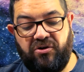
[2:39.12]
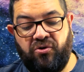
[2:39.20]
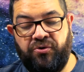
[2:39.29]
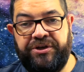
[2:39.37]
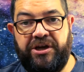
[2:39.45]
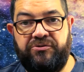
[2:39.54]

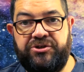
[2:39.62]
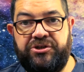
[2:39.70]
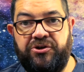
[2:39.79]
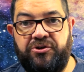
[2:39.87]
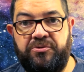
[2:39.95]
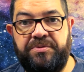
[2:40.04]
audio
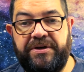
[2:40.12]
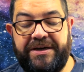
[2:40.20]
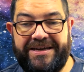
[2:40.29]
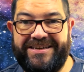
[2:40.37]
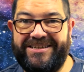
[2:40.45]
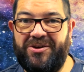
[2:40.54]
tube.
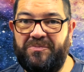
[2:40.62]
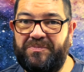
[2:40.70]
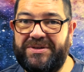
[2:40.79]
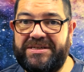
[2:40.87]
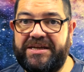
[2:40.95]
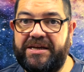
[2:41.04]
And I
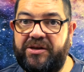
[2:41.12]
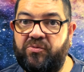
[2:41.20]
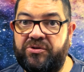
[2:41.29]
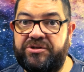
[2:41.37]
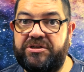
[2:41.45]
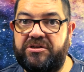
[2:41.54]
don't particularly
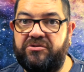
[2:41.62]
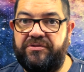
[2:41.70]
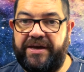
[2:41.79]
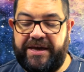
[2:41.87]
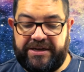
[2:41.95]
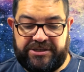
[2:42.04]
want to
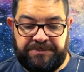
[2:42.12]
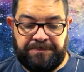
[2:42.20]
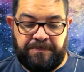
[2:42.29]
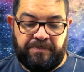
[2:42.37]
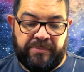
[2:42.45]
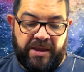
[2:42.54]
do that.
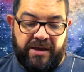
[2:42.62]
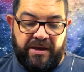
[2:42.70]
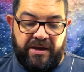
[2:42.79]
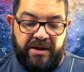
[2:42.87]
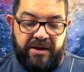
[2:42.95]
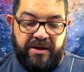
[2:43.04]

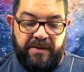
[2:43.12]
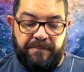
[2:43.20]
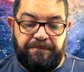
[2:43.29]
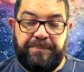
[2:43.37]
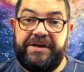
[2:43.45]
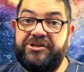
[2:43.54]

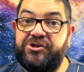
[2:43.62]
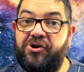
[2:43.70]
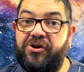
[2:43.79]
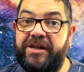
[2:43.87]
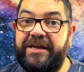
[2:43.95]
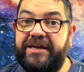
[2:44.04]
But it's
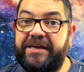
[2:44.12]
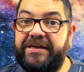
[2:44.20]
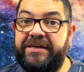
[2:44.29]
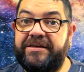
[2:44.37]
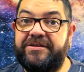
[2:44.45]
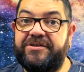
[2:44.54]
not
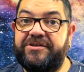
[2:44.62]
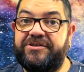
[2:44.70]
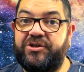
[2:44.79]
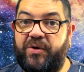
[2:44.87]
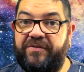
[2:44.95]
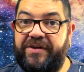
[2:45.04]
leaky,
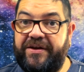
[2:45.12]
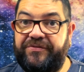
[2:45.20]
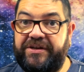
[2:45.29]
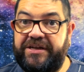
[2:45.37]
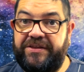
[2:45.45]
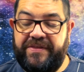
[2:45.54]
so I've
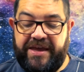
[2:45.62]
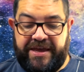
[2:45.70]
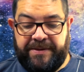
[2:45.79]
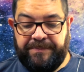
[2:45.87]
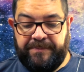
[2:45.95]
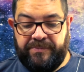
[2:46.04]
left it in there.